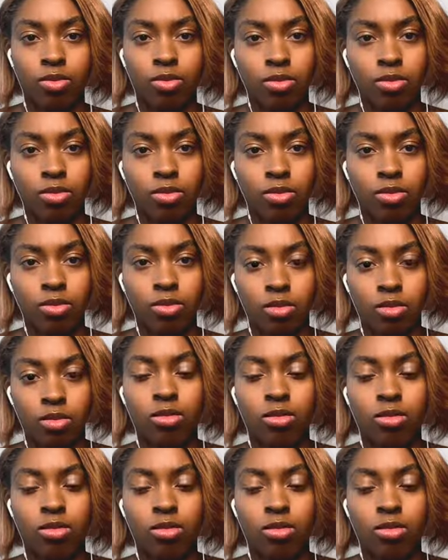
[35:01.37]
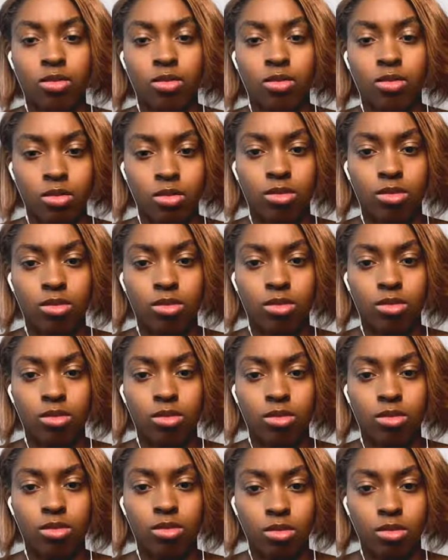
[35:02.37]

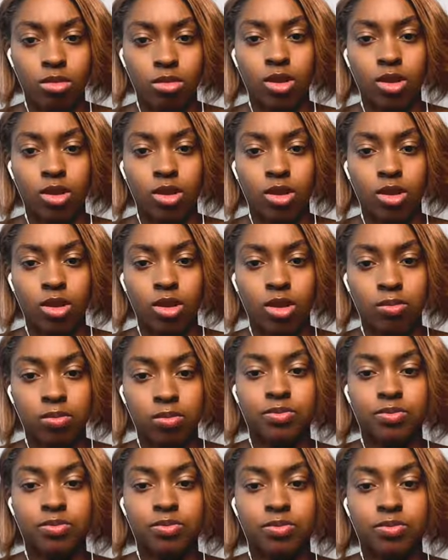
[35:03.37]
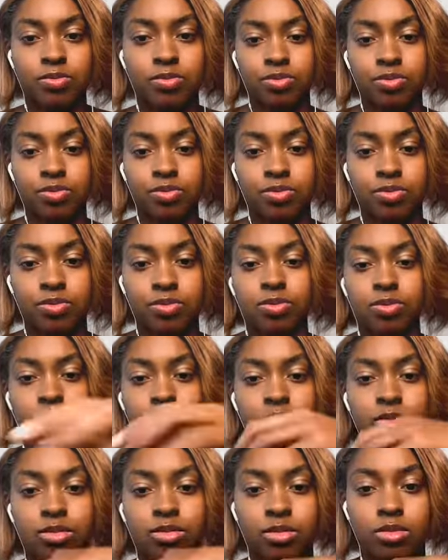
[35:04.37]

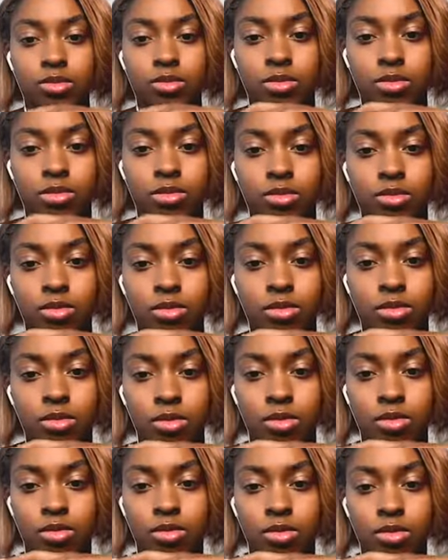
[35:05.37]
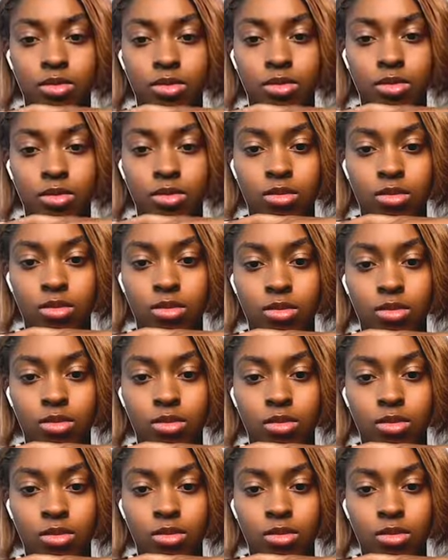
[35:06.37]
The person shown says nothing.